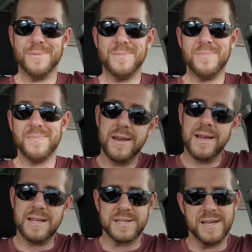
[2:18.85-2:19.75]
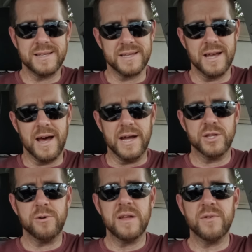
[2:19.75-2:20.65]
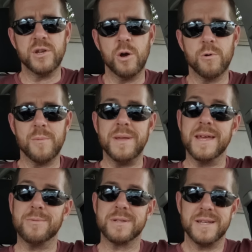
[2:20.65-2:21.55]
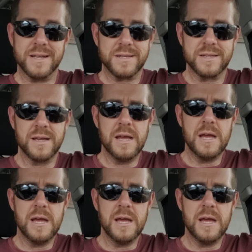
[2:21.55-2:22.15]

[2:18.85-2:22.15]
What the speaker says: It says, I don't even know where to begin with this.